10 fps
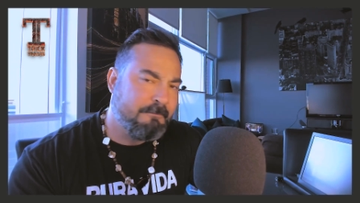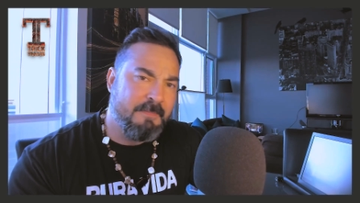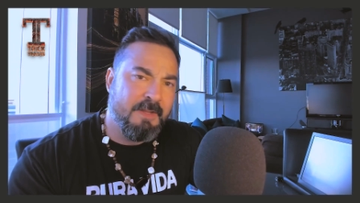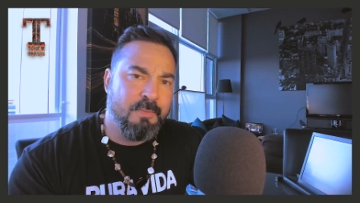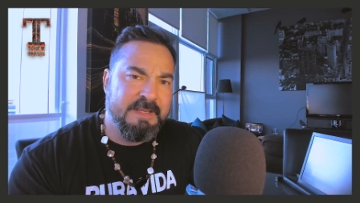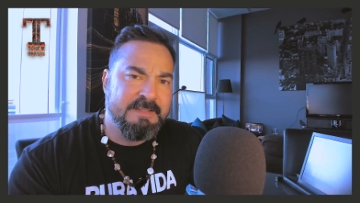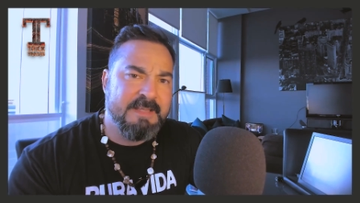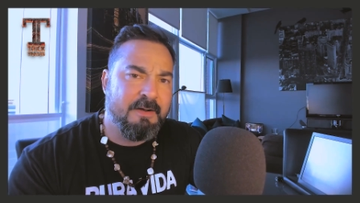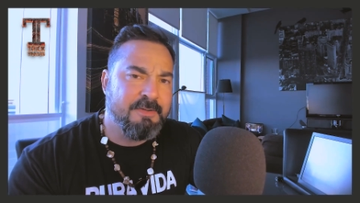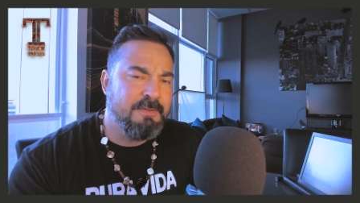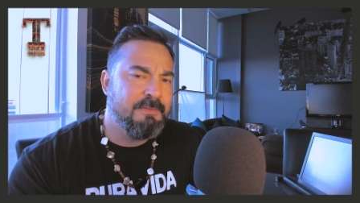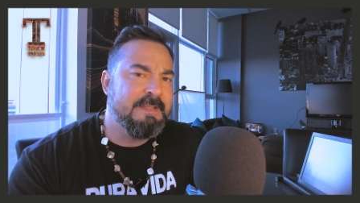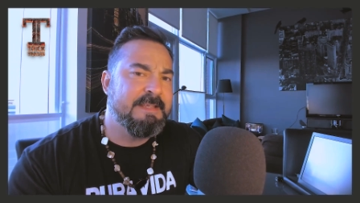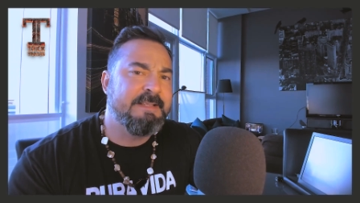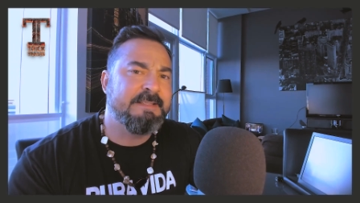We tell you
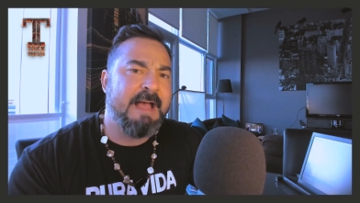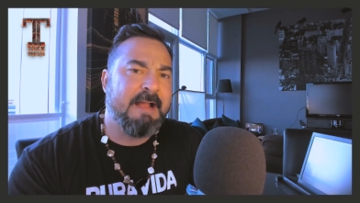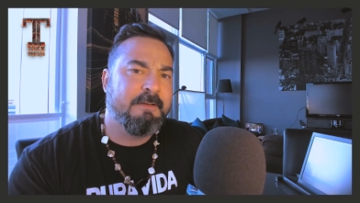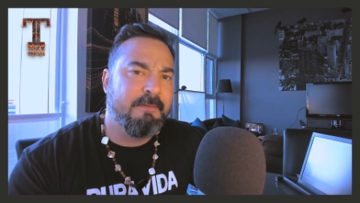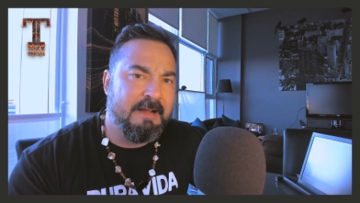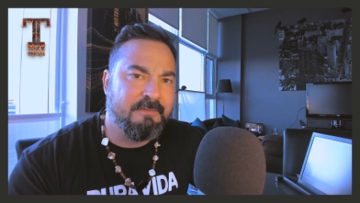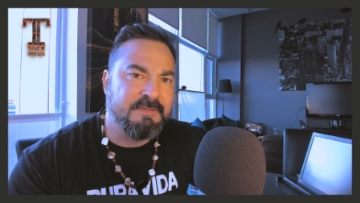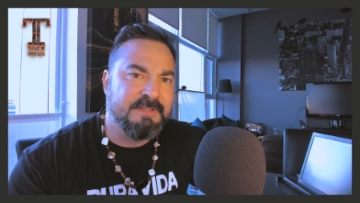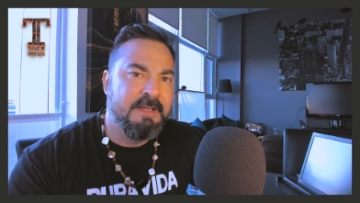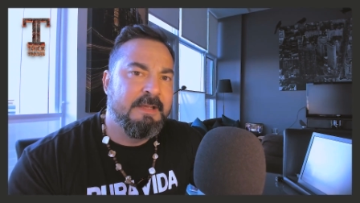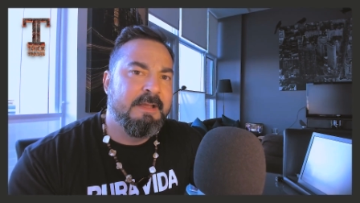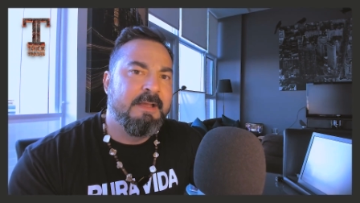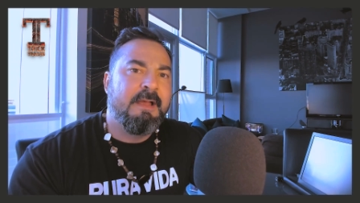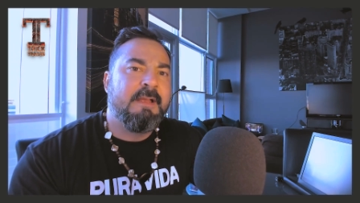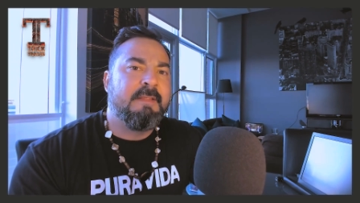the exact levels.
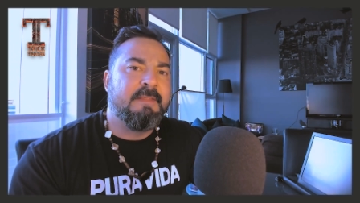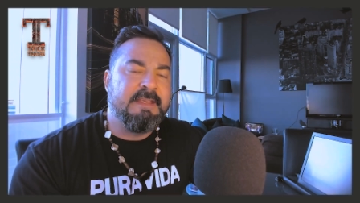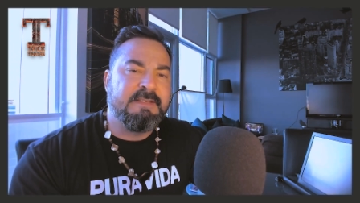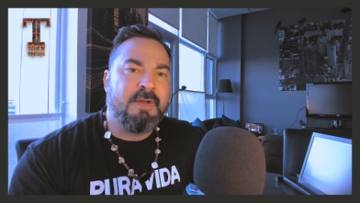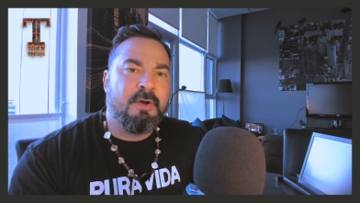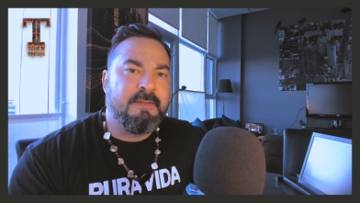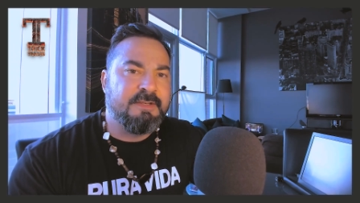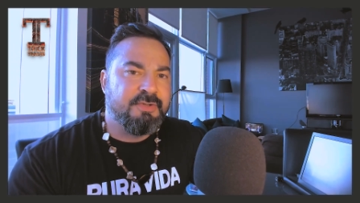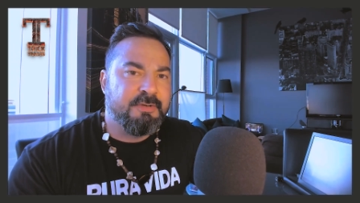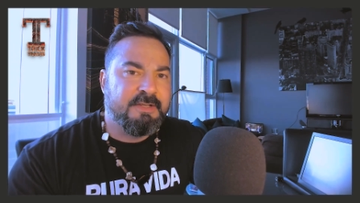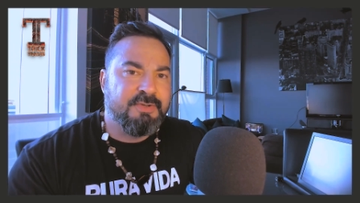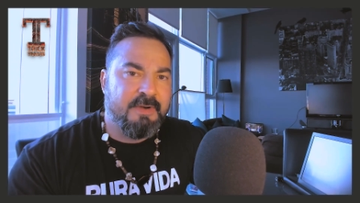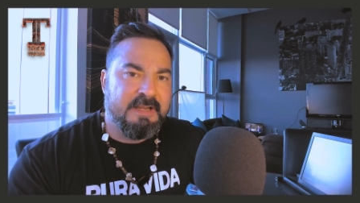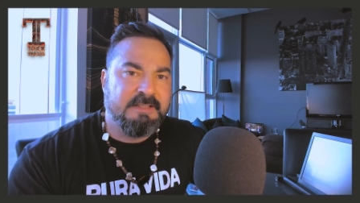These are the Trick Trades